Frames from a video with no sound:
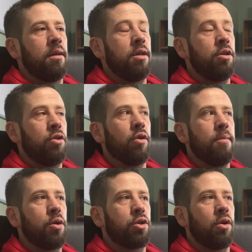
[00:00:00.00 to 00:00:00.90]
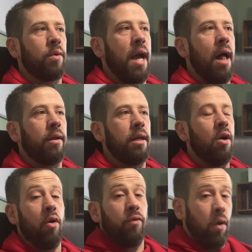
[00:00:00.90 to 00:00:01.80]
Your emotional reality
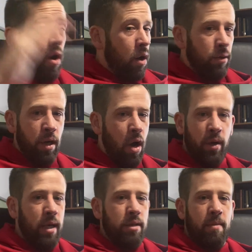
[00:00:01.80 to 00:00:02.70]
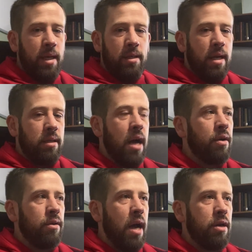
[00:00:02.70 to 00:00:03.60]
overall, no, it doesn't make sense how
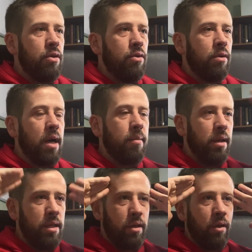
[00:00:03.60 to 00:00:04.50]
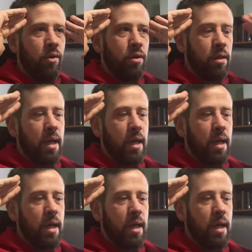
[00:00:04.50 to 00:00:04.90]
you come to these conclusions.